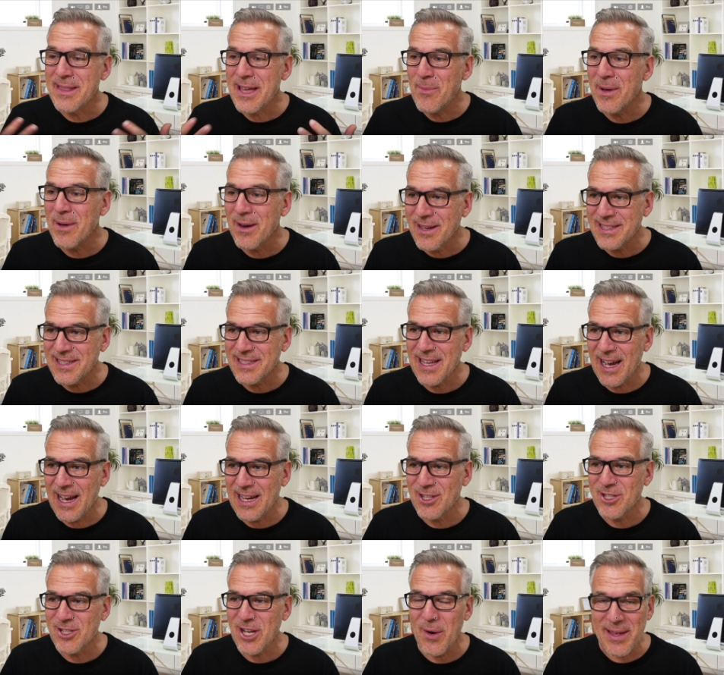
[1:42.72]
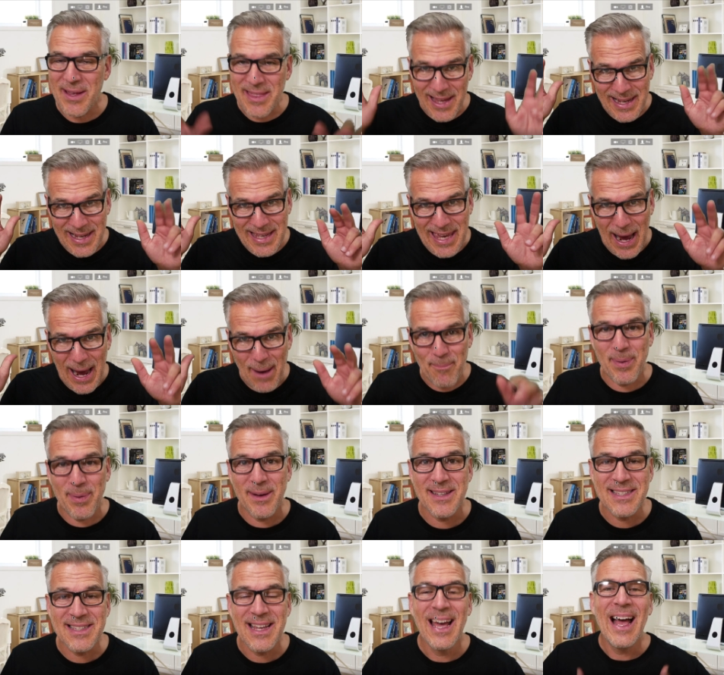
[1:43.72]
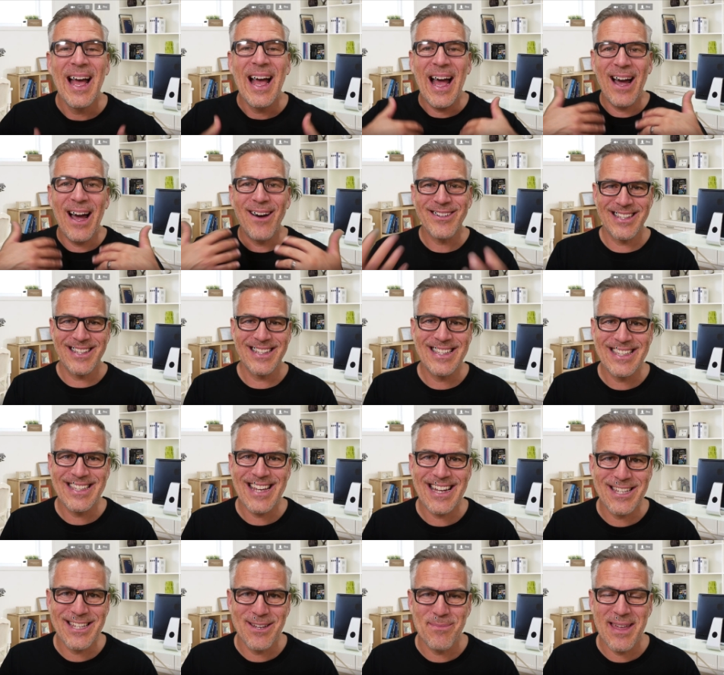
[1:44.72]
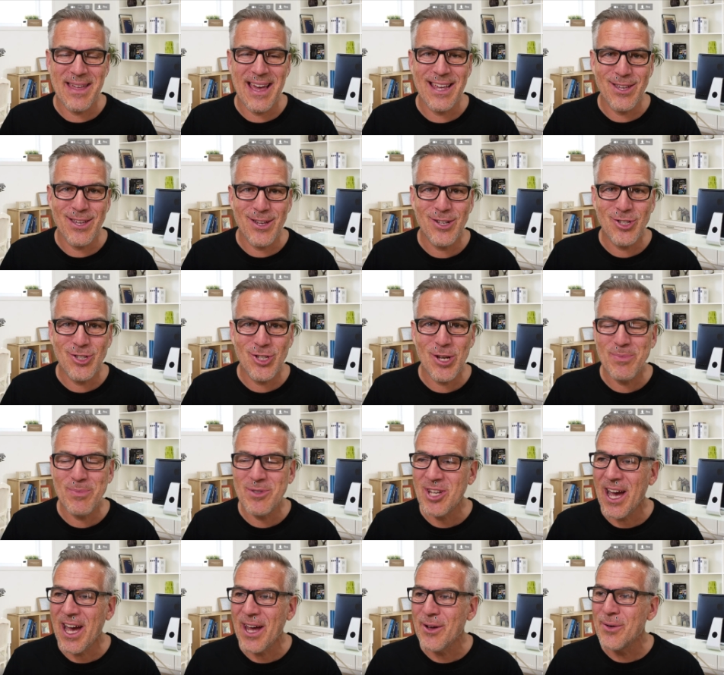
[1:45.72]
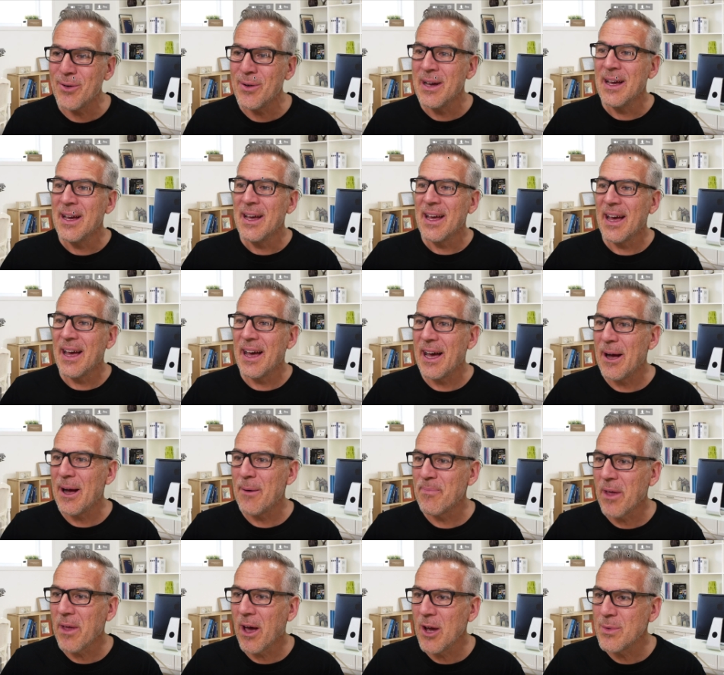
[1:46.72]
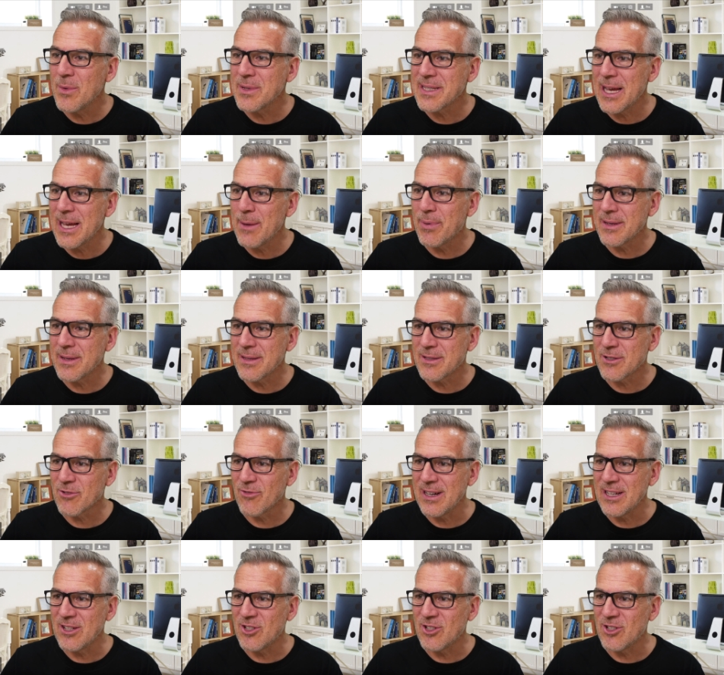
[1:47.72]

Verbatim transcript: Then when I started showing the campers how to set up their YouTube channel, um, I was able to screen